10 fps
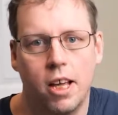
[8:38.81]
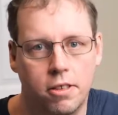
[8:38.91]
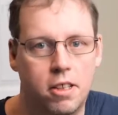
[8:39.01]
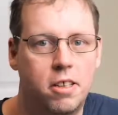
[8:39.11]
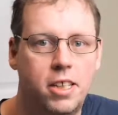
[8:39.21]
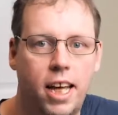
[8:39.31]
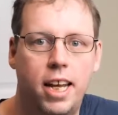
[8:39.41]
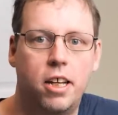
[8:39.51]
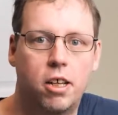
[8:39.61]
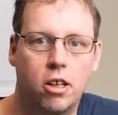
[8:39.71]
So let's just get
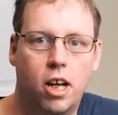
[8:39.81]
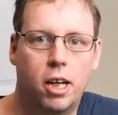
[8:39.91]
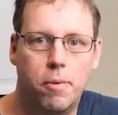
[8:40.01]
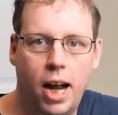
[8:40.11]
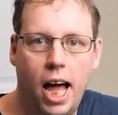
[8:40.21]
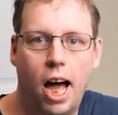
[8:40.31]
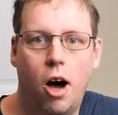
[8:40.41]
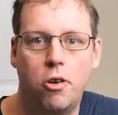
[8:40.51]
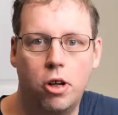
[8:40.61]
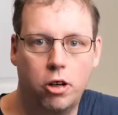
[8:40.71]
into look about
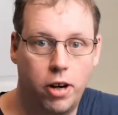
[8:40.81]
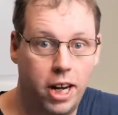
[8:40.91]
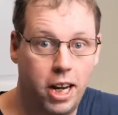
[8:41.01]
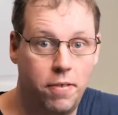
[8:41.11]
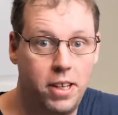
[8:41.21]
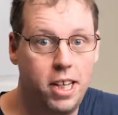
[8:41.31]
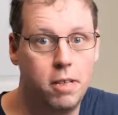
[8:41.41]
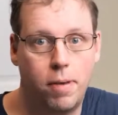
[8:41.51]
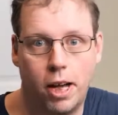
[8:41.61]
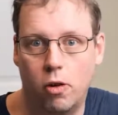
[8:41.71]
how you can create
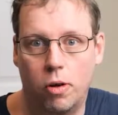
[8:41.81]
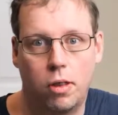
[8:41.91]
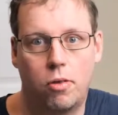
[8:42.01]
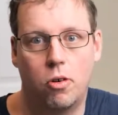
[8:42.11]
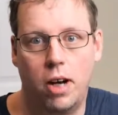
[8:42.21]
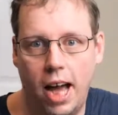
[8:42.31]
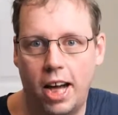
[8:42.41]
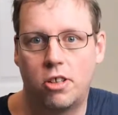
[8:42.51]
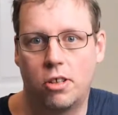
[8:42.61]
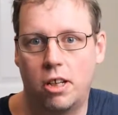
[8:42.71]
NFTs by going through and
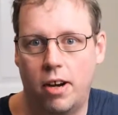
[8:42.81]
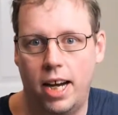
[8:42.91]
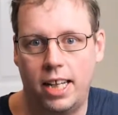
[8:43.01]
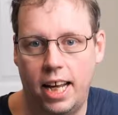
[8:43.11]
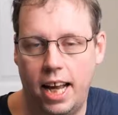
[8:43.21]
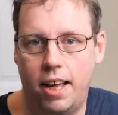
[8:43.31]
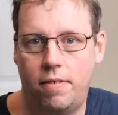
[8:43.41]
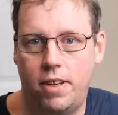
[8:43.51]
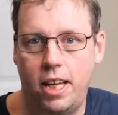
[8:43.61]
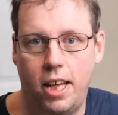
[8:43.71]
actually creating an
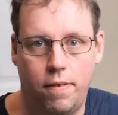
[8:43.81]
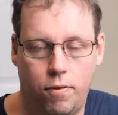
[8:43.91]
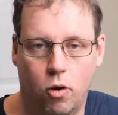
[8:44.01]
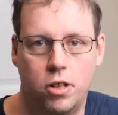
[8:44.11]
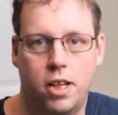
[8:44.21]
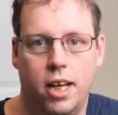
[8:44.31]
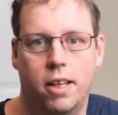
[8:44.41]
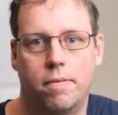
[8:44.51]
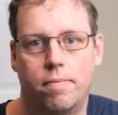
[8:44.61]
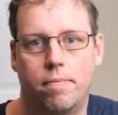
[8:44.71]
NFT for
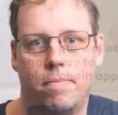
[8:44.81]
sale.